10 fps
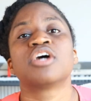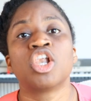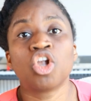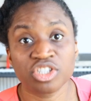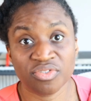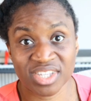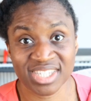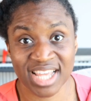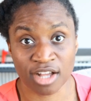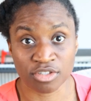lot of the
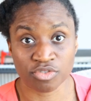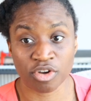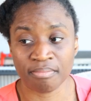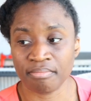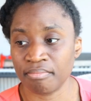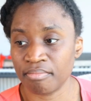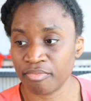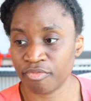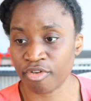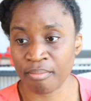sounds from
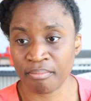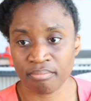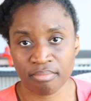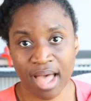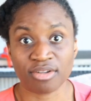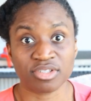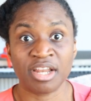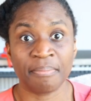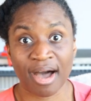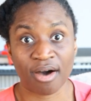out and
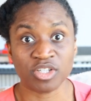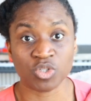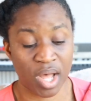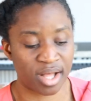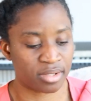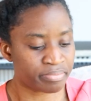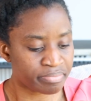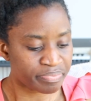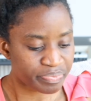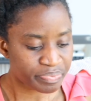about as well.
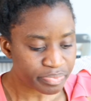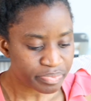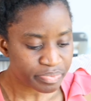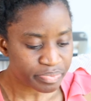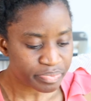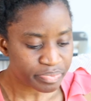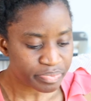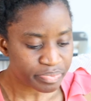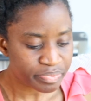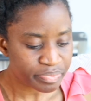
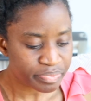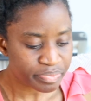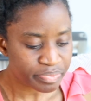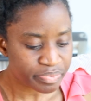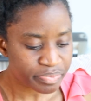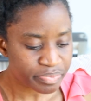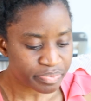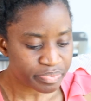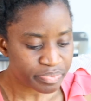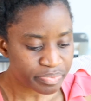So
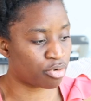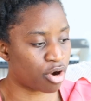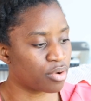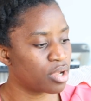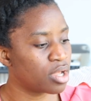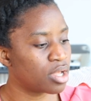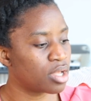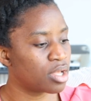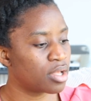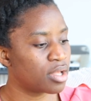that's a pro.
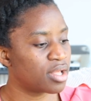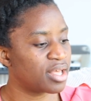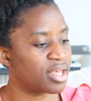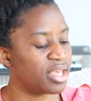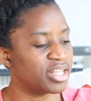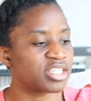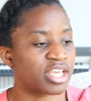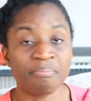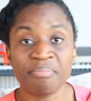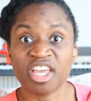It
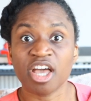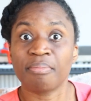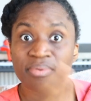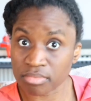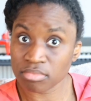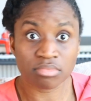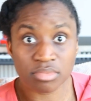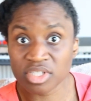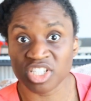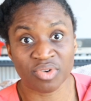can pick up
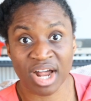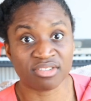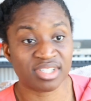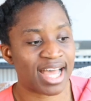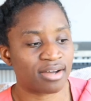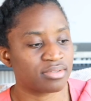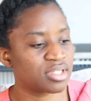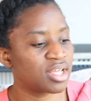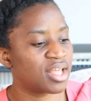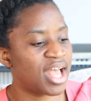surround sound
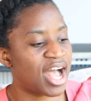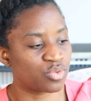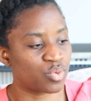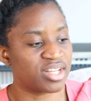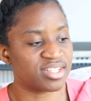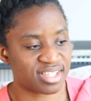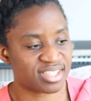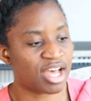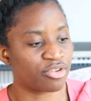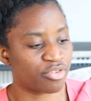as well as the
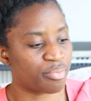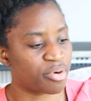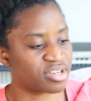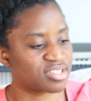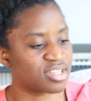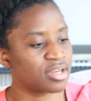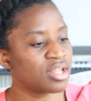sound of the person.